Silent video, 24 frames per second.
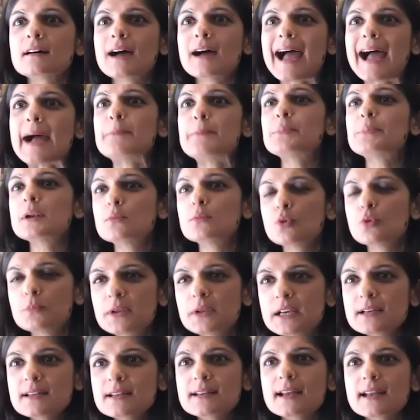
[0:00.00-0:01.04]
Apple
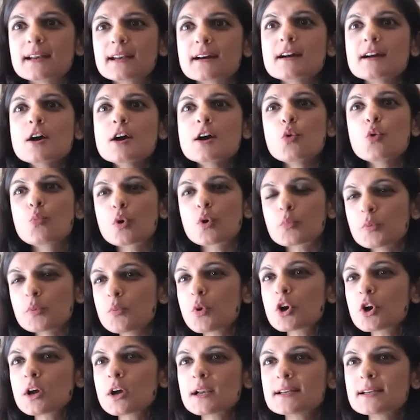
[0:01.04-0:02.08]
mobility data. What we
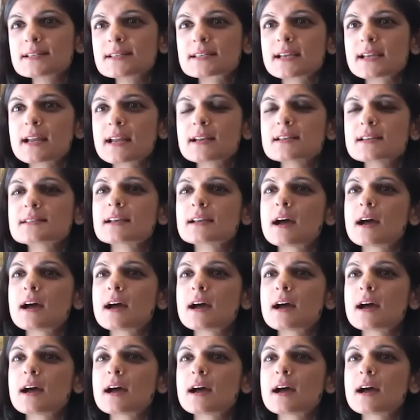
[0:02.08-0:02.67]
want to understand is,